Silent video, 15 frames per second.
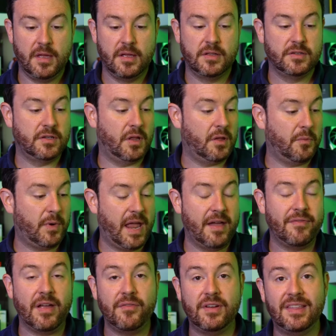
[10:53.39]
so that we have
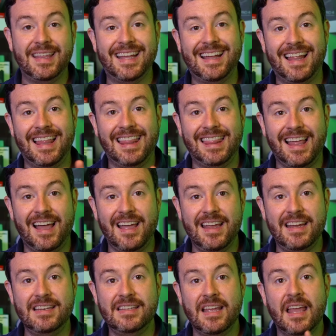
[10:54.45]
everything
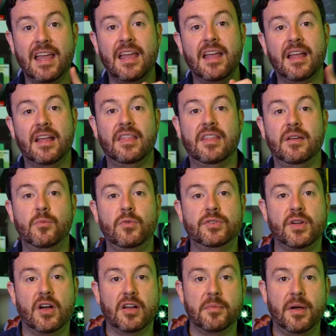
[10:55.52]
aligned, and then we'll
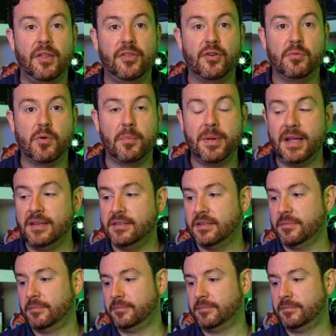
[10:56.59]
talk about thermal paste.